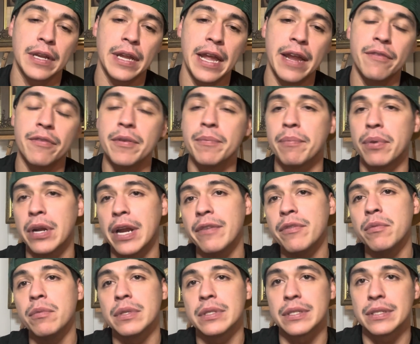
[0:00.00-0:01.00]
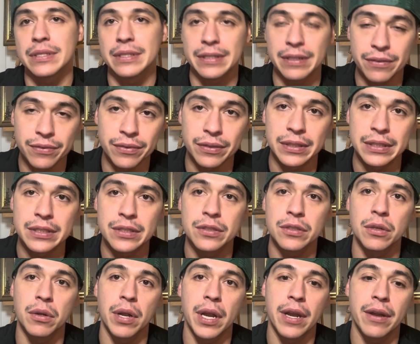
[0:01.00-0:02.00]
Everyone's different,
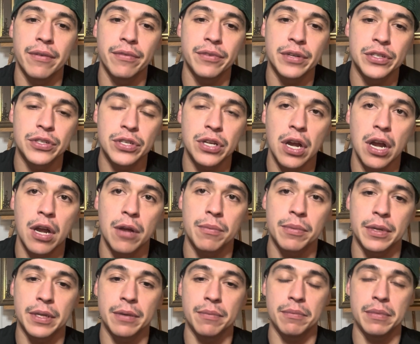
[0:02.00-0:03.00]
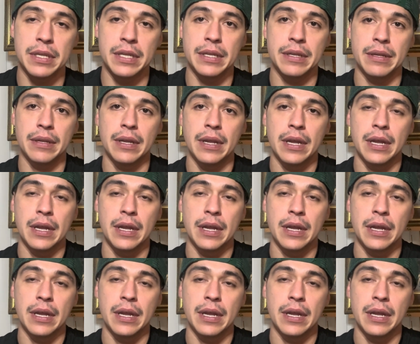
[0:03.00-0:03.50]
so every job can be